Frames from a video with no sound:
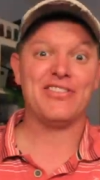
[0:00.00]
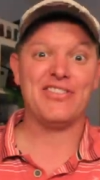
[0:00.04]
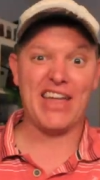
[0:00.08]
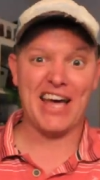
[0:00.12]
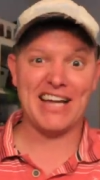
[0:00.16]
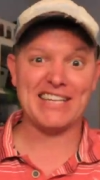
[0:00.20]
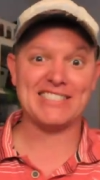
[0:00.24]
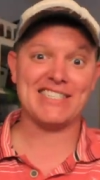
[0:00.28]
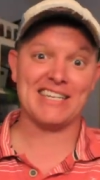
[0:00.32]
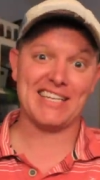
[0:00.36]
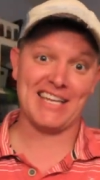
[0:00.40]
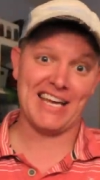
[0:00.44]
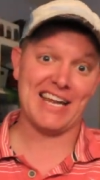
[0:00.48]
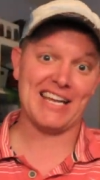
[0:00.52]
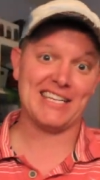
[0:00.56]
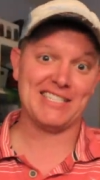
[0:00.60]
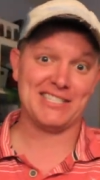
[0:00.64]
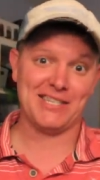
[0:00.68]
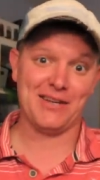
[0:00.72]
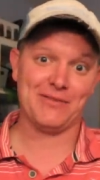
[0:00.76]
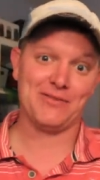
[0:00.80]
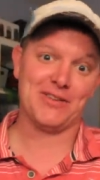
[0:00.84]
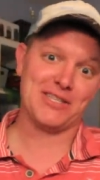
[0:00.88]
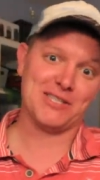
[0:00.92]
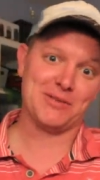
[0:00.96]
That's the kind of
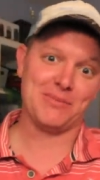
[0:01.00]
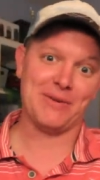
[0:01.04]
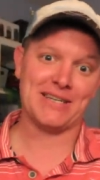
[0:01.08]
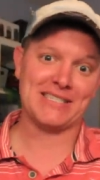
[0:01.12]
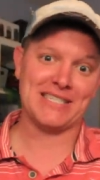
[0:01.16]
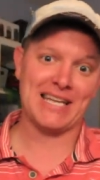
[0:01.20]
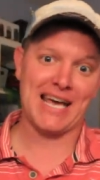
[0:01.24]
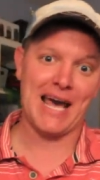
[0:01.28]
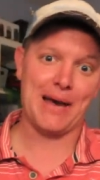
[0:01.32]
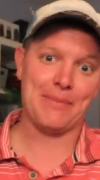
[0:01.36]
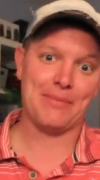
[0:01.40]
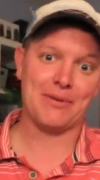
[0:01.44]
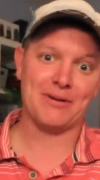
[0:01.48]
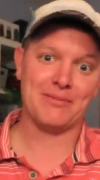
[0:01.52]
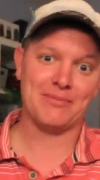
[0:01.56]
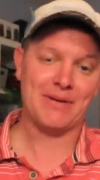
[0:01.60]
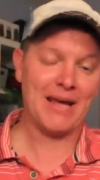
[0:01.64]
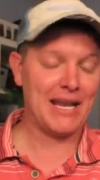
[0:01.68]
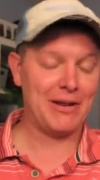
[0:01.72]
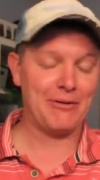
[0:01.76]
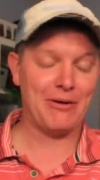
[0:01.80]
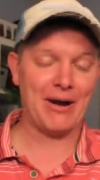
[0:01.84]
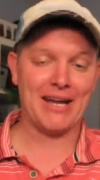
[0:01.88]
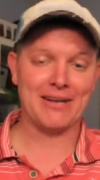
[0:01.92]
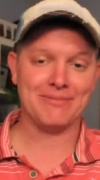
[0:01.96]
stuff that's about to happen.
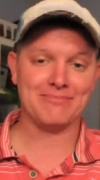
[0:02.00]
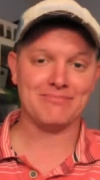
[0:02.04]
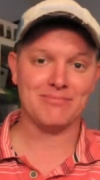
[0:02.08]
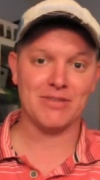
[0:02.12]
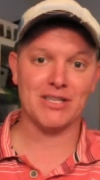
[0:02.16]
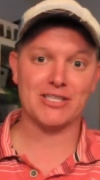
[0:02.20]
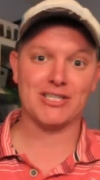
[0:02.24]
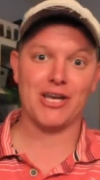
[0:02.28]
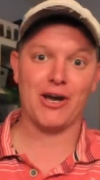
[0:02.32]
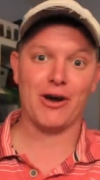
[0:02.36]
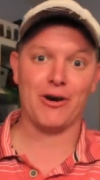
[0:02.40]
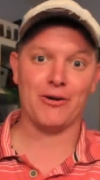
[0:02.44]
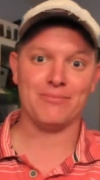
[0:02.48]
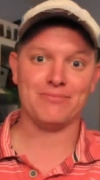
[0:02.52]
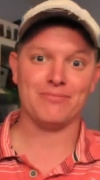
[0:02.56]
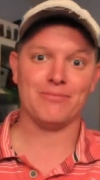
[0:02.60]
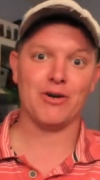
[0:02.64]
Anyway, let's go.